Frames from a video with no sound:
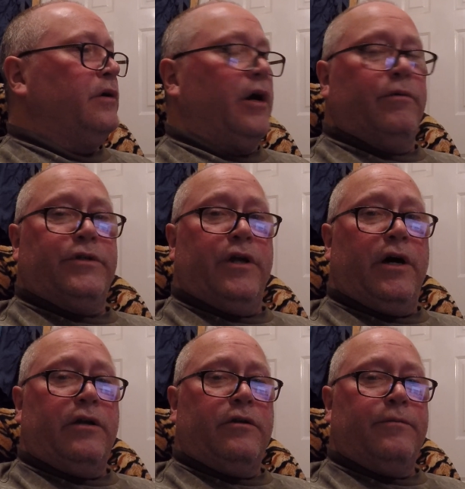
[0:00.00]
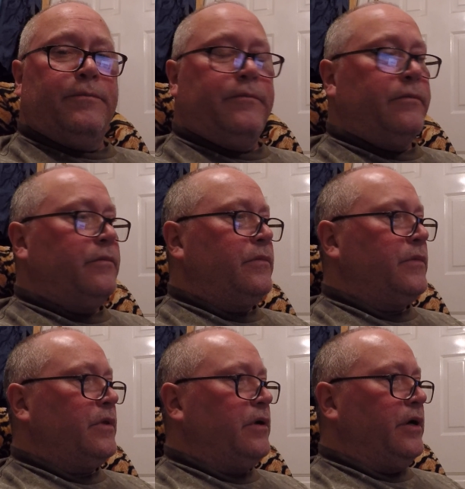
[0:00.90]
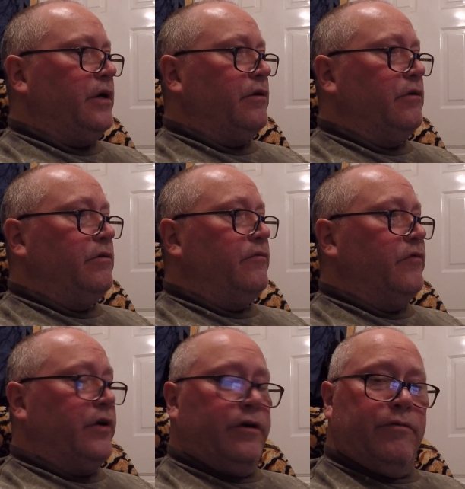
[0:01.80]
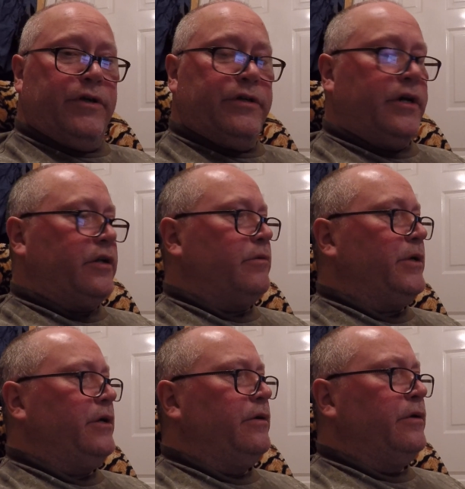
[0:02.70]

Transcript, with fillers: I was not. I had very good reason not to be.